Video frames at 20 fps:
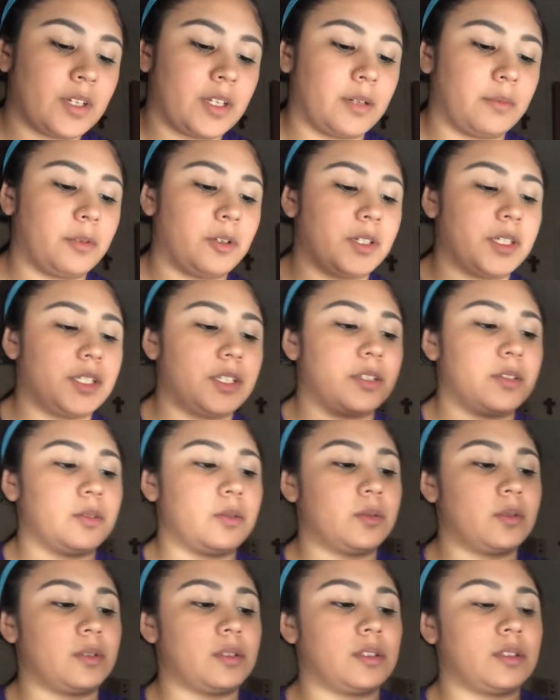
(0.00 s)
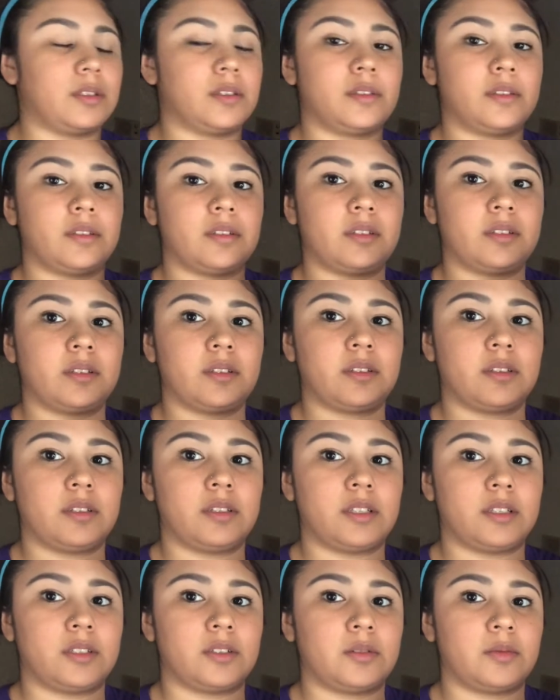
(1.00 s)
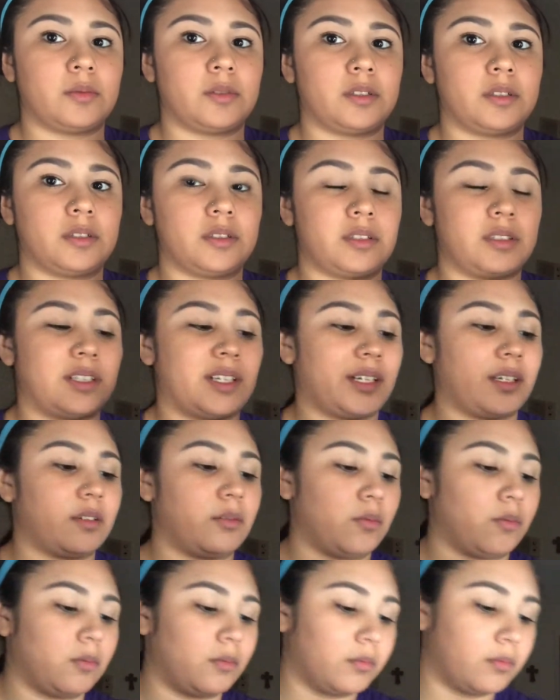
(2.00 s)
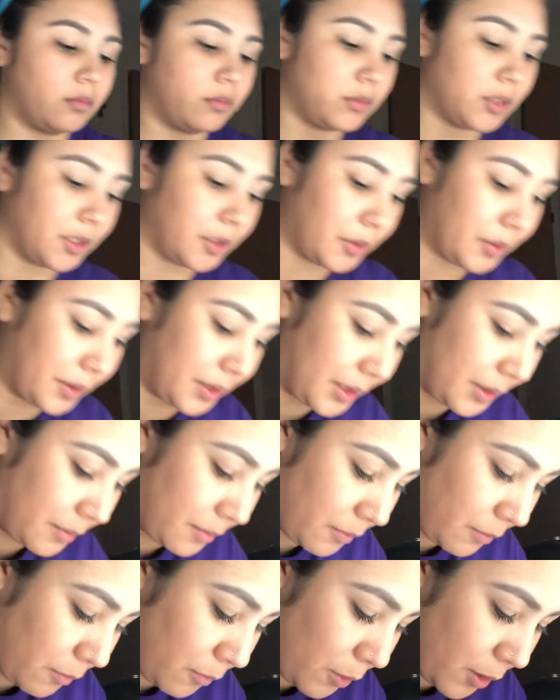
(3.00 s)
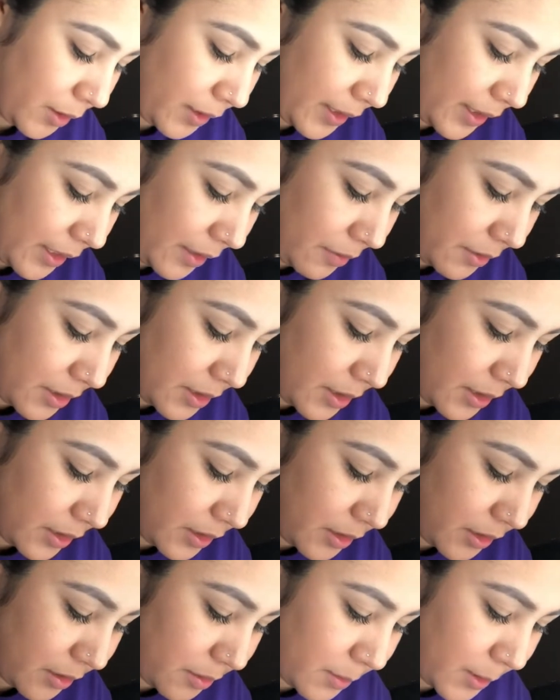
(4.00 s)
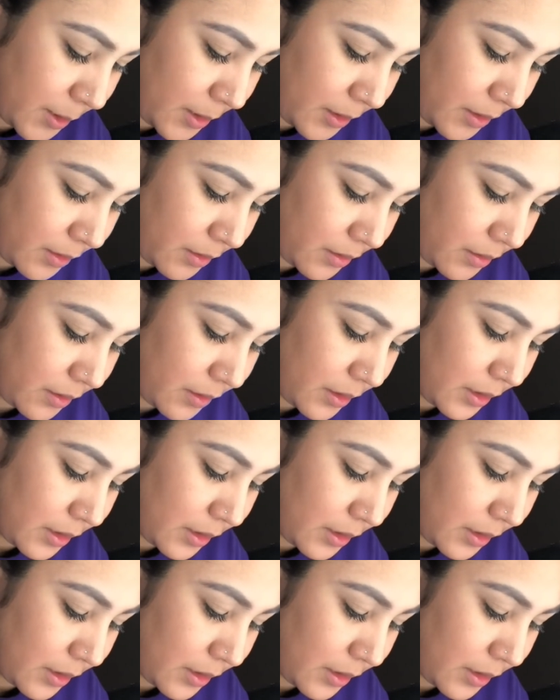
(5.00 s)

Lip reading: I'm going to use this one. It's like the cream one that I was telling you about.